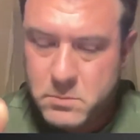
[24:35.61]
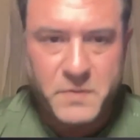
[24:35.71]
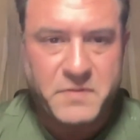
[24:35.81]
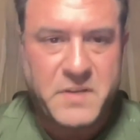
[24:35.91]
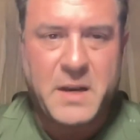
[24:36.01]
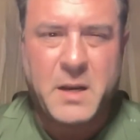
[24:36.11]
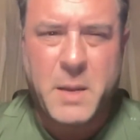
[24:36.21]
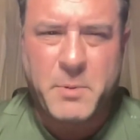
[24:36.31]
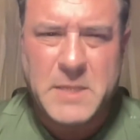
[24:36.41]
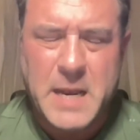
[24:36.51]
We've said it a
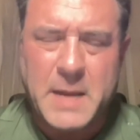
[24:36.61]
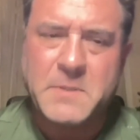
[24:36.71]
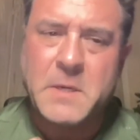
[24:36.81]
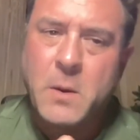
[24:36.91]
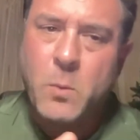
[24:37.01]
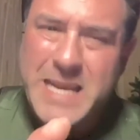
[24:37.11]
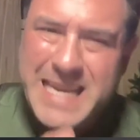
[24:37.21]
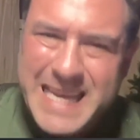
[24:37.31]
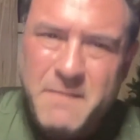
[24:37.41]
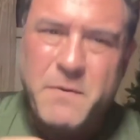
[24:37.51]
couple times. We
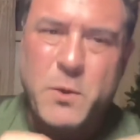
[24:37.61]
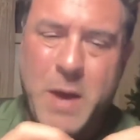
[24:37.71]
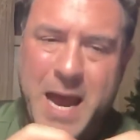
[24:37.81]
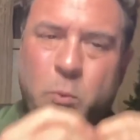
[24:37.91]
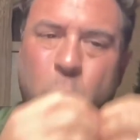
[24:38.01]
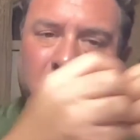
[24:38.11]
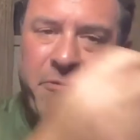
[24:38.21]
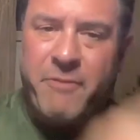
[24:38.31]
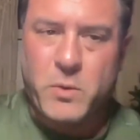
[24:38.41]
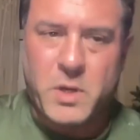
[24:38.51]
give you a real
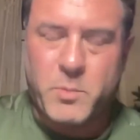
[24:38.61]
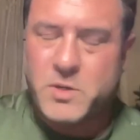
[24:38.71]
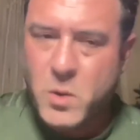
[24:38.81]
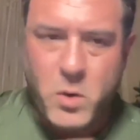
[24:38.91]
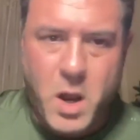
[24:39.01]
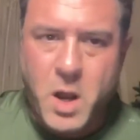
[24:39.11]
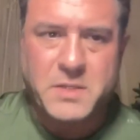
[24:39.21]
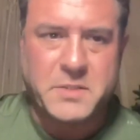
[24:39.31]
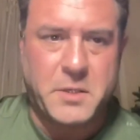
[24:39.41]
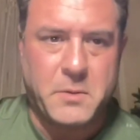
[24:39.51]
phone number. It's no
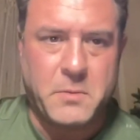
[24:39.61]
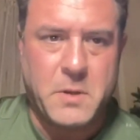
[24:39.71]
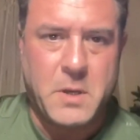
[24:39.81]
cost to you.